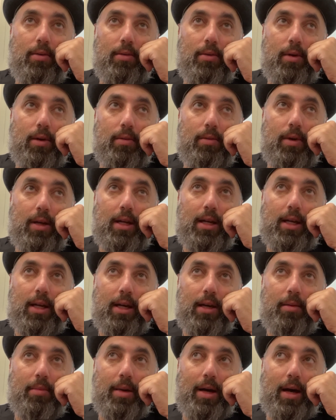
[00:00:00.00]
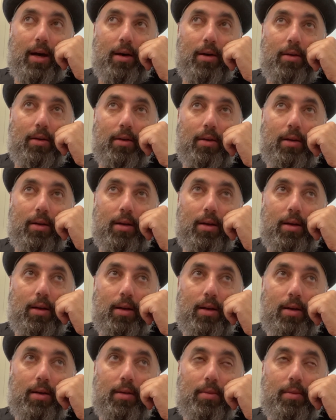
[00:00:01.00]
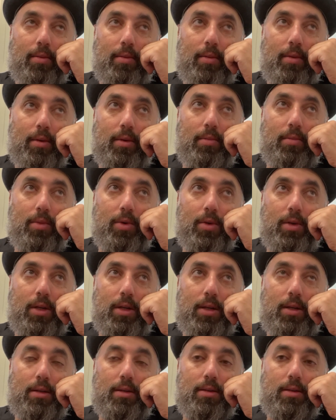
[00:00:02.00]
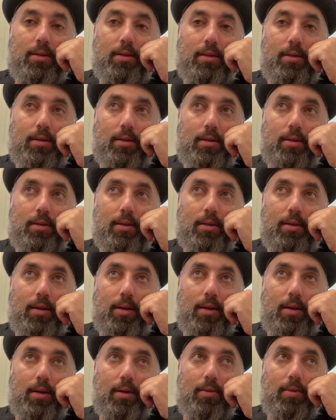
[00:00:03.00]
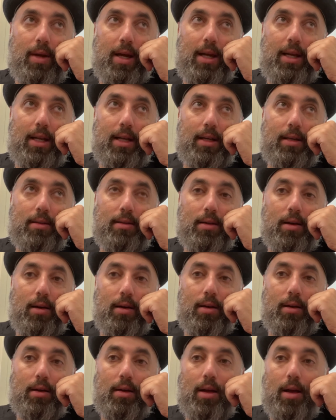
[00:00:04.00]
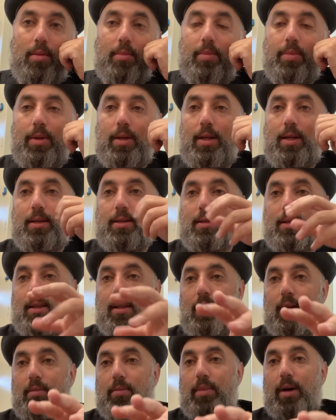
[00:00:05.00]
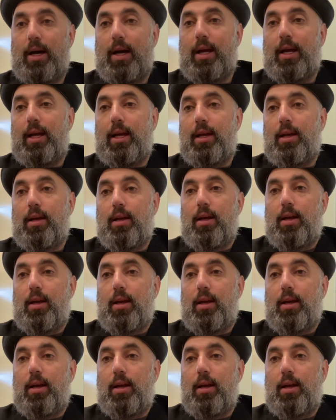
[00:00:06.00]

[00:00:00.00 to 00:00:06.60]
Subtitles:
reading about the Moody's ratings on companies, and then buying